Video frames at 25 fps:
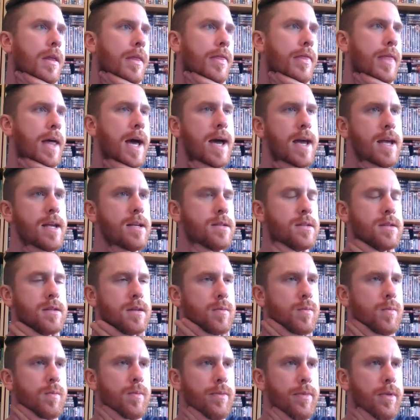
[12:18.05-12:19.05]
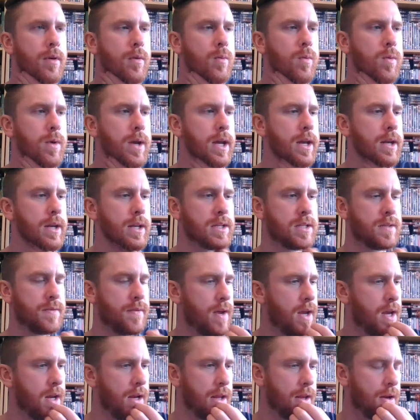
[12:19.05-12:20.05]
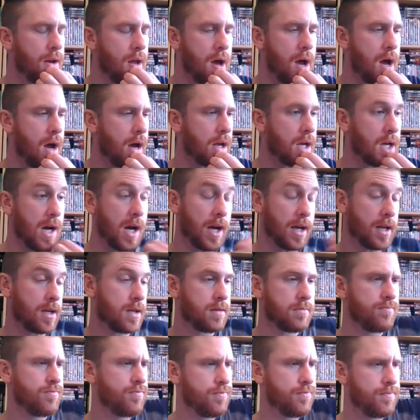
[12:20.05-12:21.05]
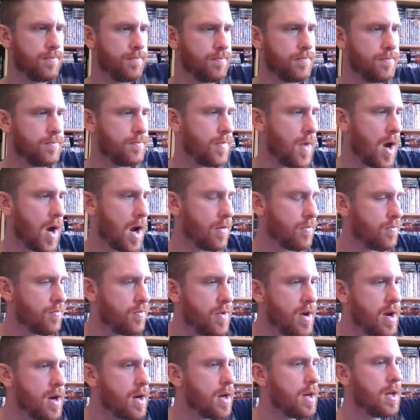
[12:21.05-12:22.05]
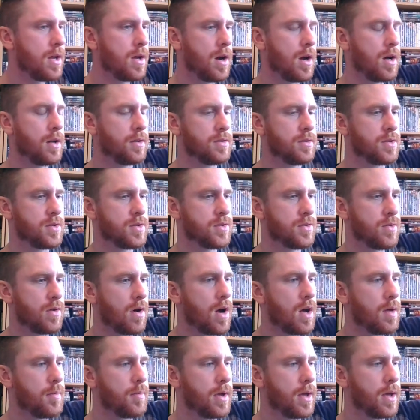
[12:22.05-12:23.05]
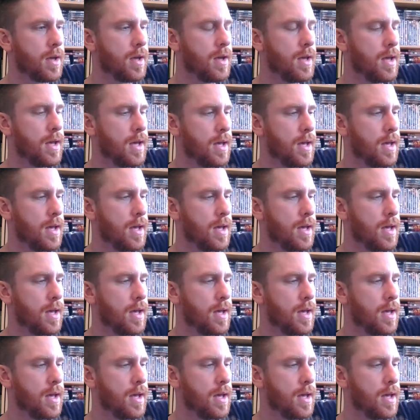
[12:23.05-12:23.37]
That is the weirdest feeling. I really can't describe it.